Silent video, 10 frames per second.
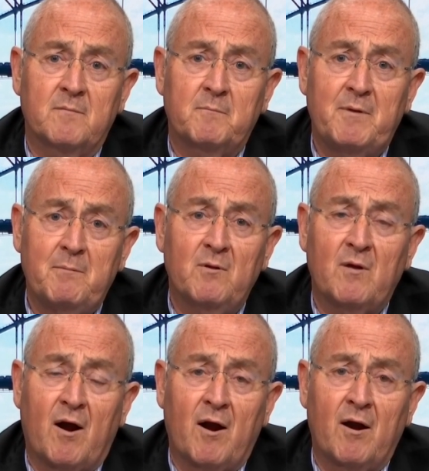People
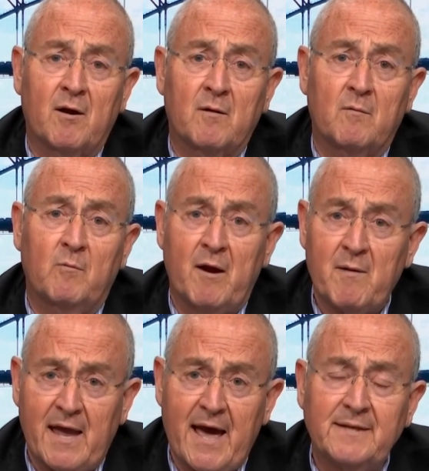are
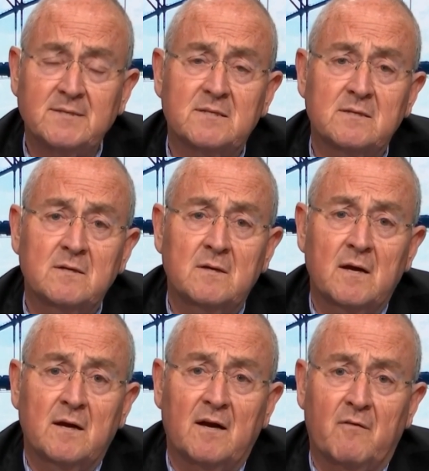wearing hats,
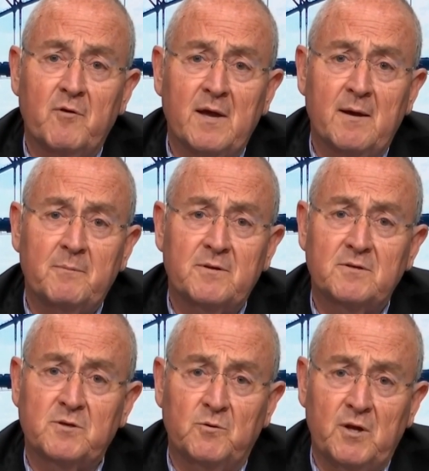covering up their
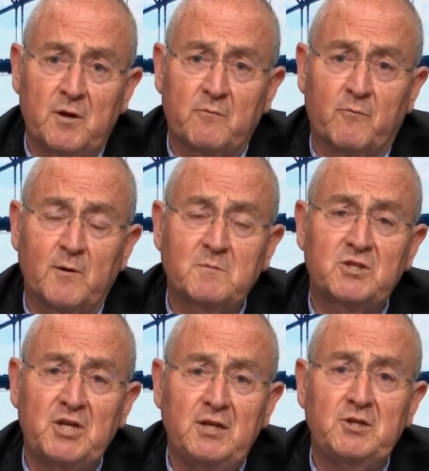school uniforms,
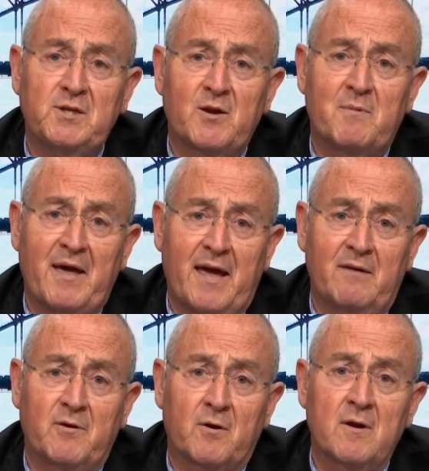changing their
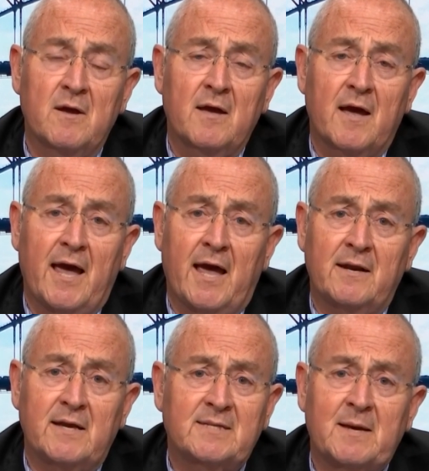behavior,
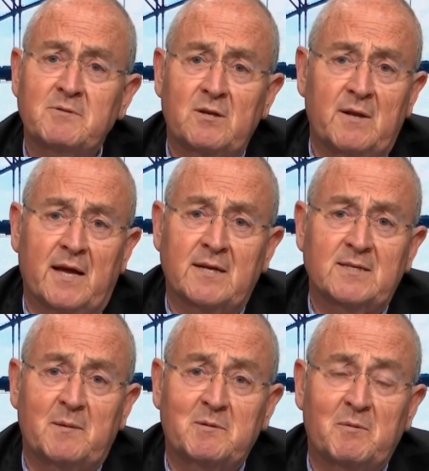and it's absolutely
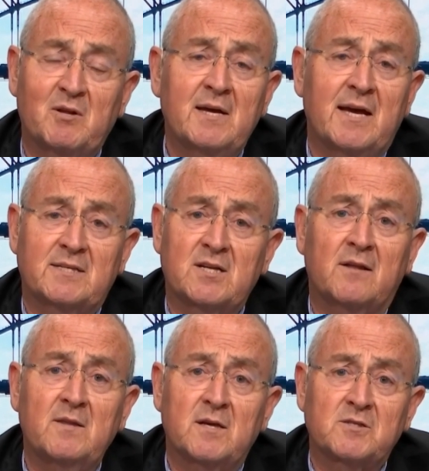unacceptable. It's
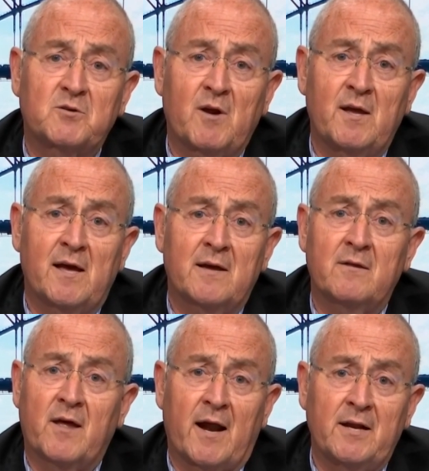not the Australia
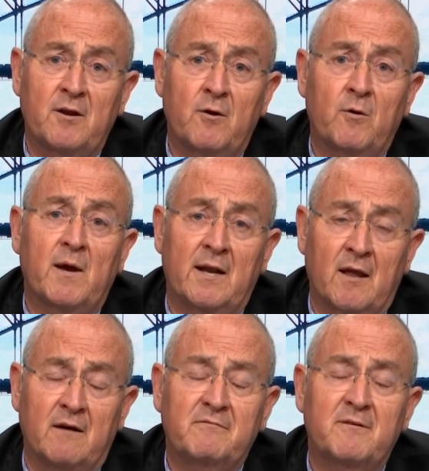that I know and
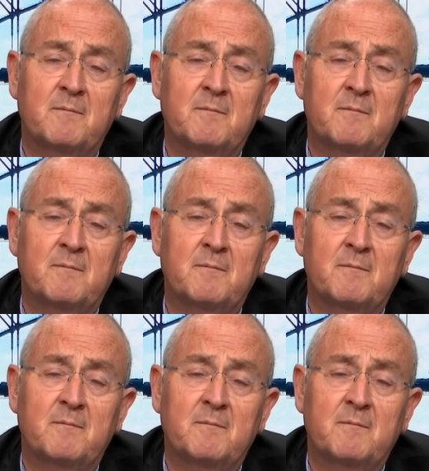love.